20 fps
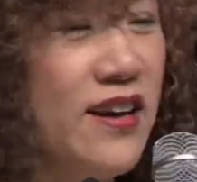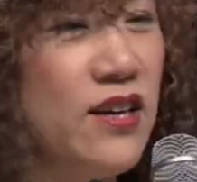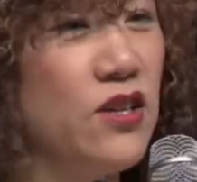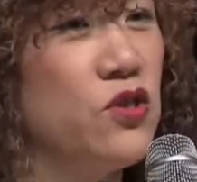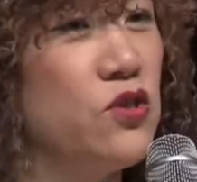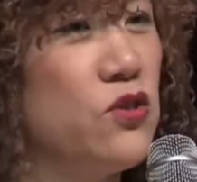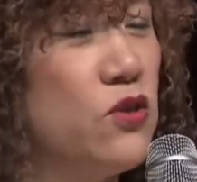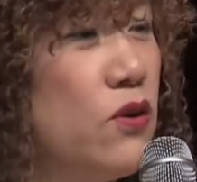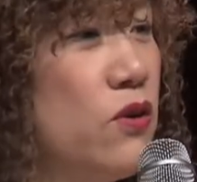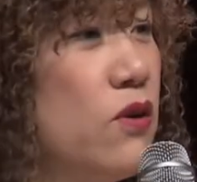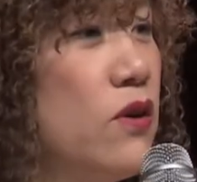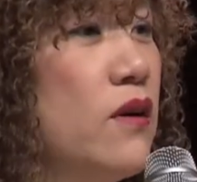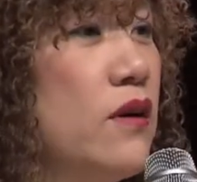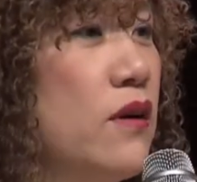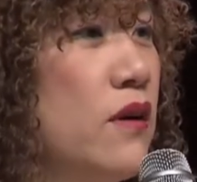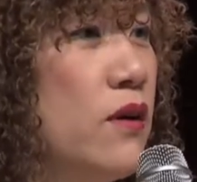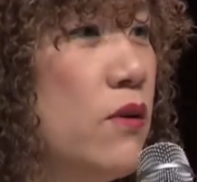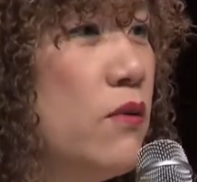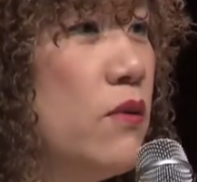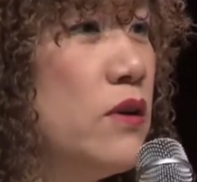So,
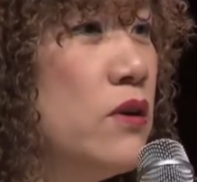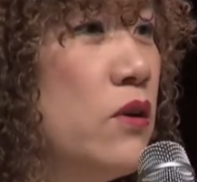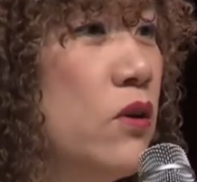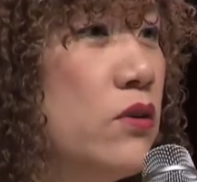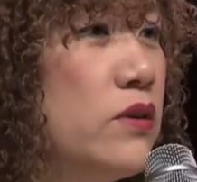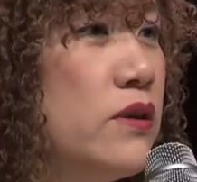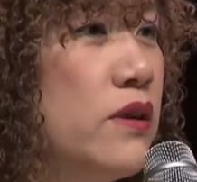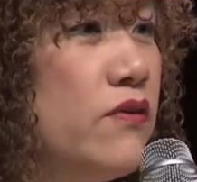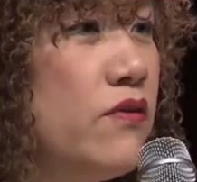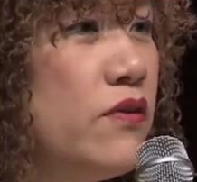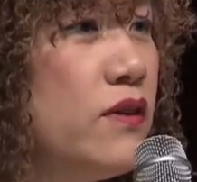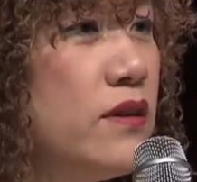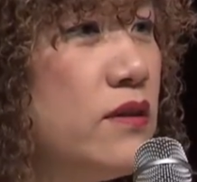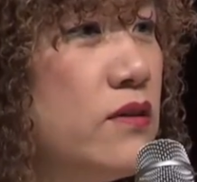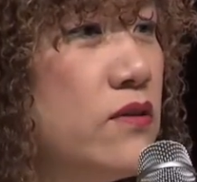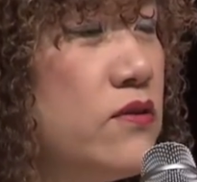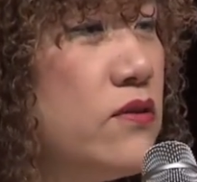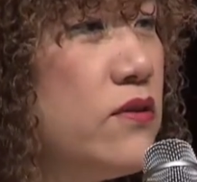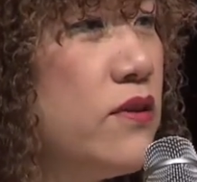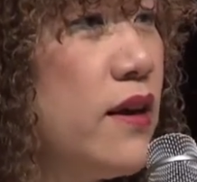well, no
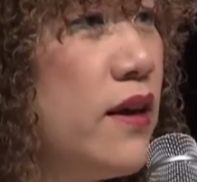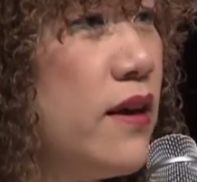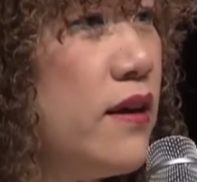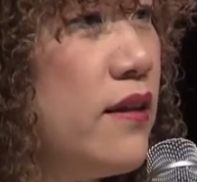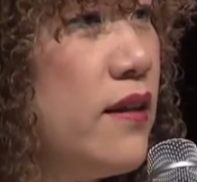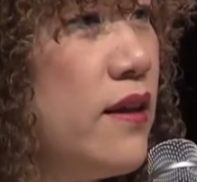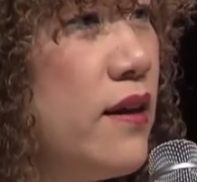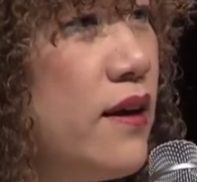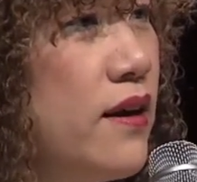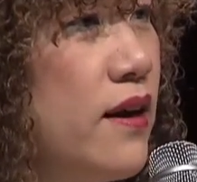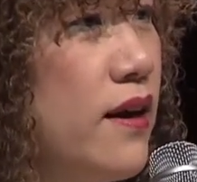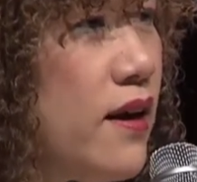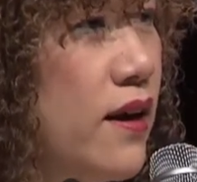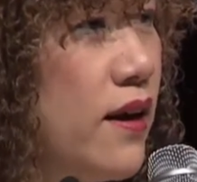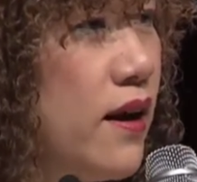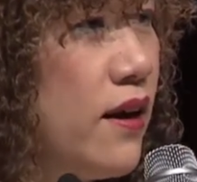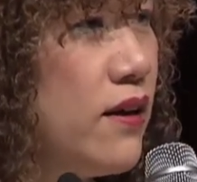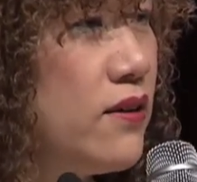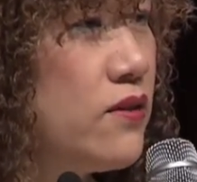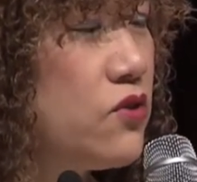difference in the uh,
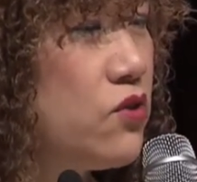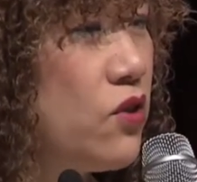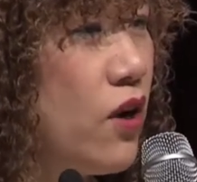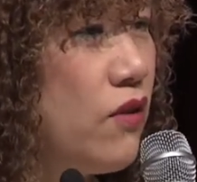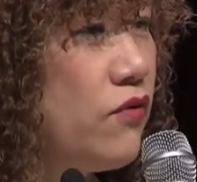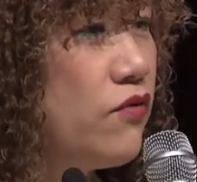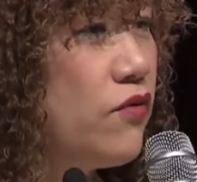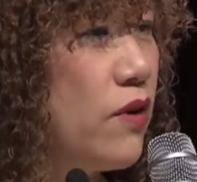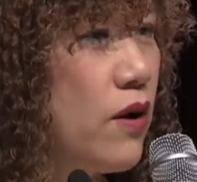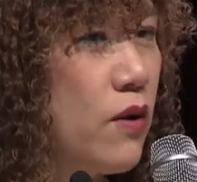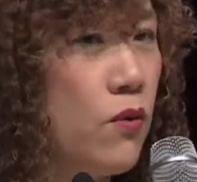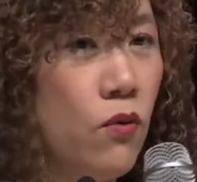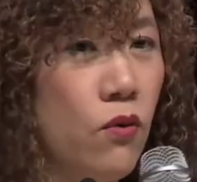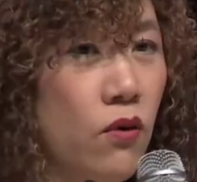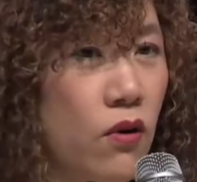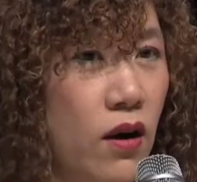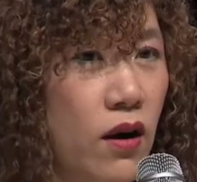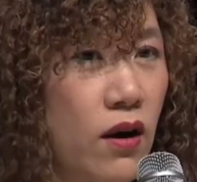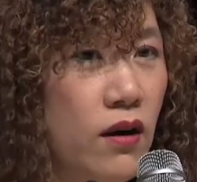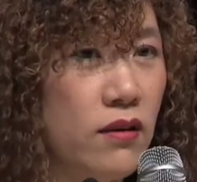software
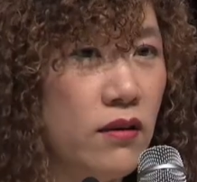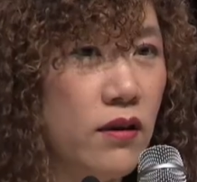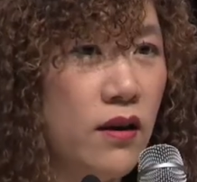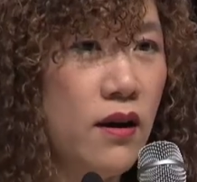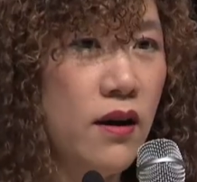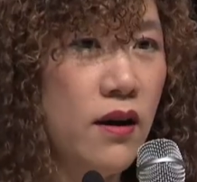world.